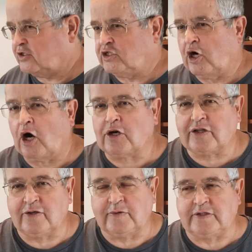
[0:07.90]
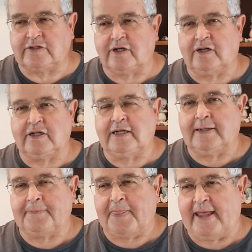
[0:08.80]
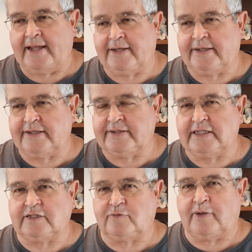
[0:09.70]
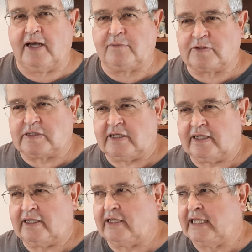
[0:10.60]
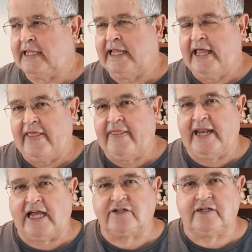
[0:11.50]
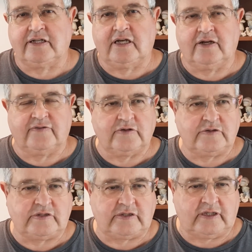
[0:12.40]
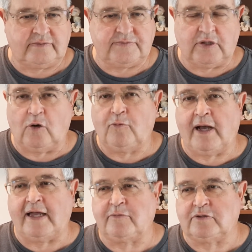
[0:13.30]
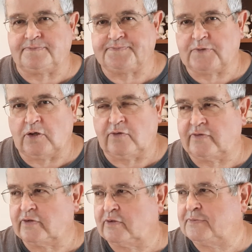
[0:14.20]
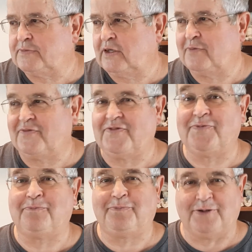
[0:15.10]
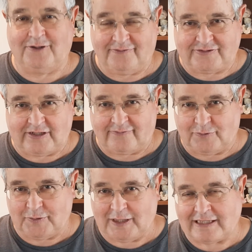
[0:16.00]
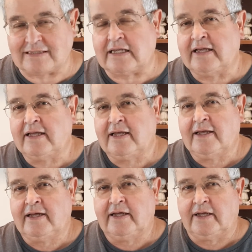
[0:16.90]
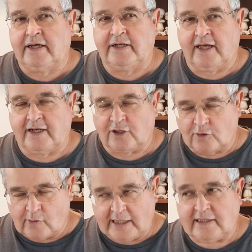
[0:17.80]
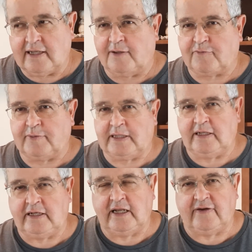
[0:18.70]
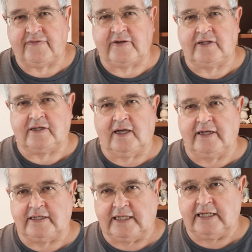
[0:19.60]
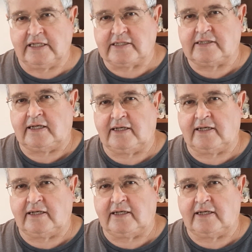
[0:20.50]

chart that we started, and this is a Bible study that actually covers the whole Bible over a period of several weeks. Not in great depth, but in enough to kind of get us